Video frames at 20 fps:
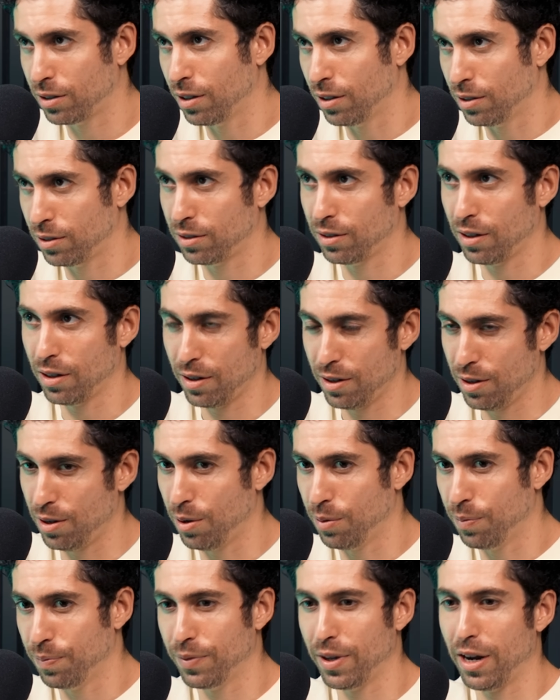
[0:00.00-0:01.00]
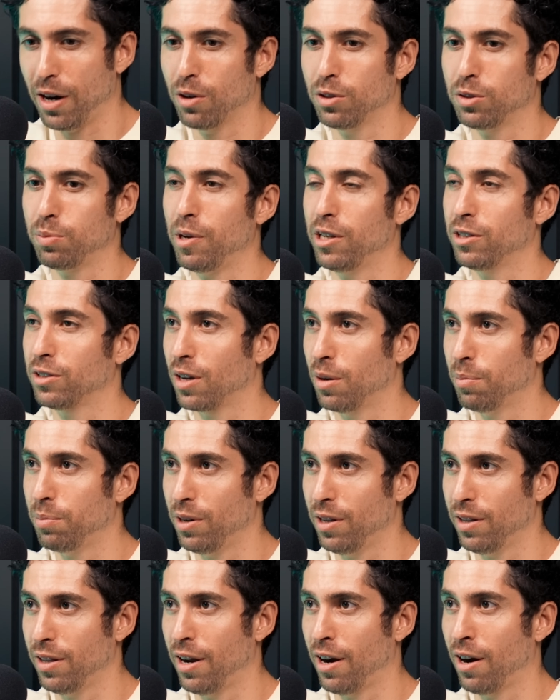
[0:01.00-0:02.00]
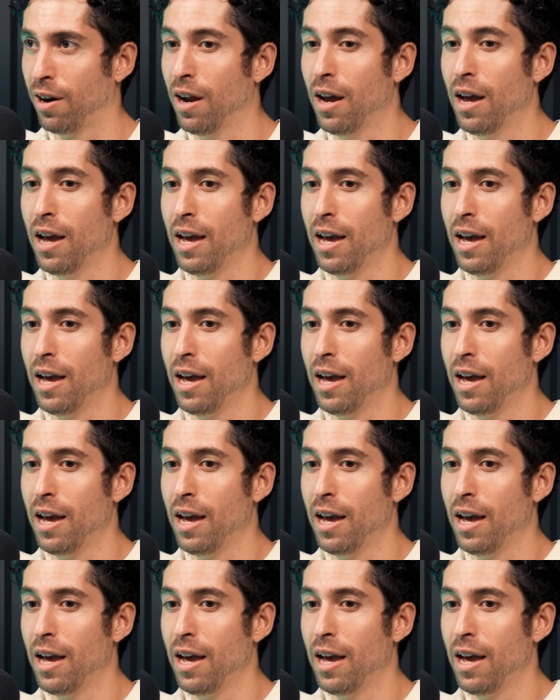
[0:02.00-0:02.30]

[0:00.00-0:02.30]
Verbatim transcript: this, you know, aerospace company there.